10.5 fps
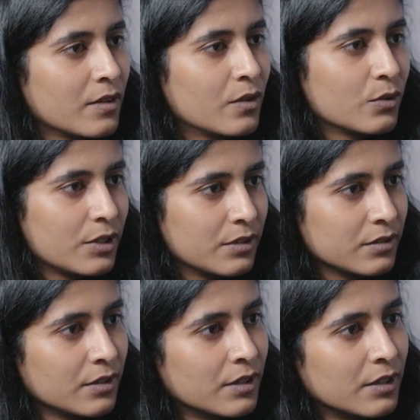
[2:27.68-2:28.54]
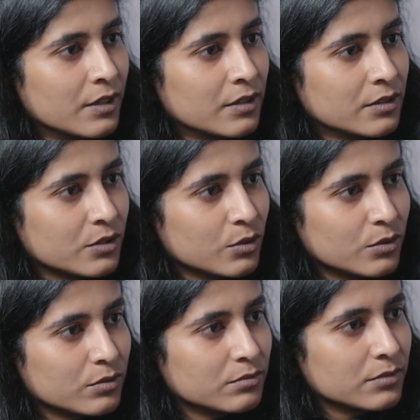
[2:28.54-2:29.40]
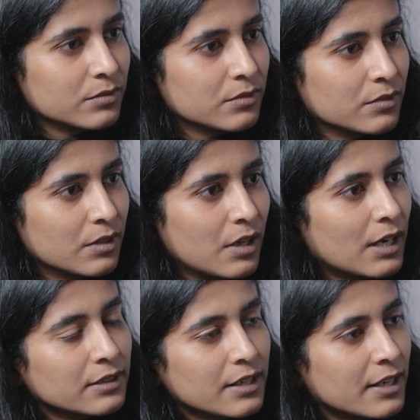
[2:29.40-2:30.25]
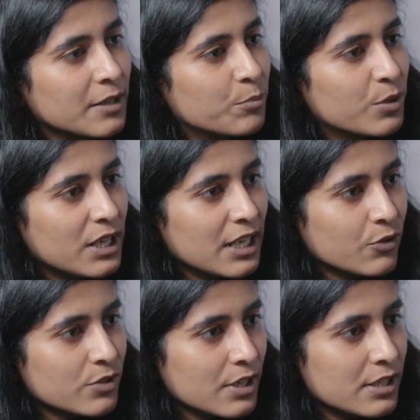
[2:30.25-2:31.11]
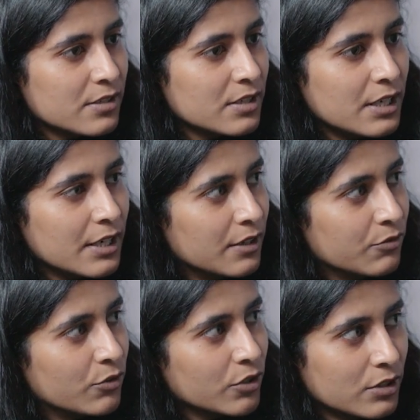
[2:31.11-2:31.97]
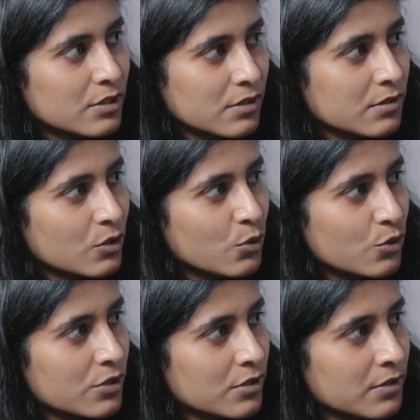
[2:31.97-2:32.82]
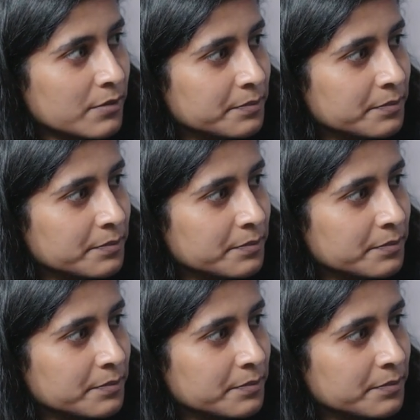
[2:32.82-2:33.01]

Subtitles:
Okay. So are there any prerequisites needed for this course?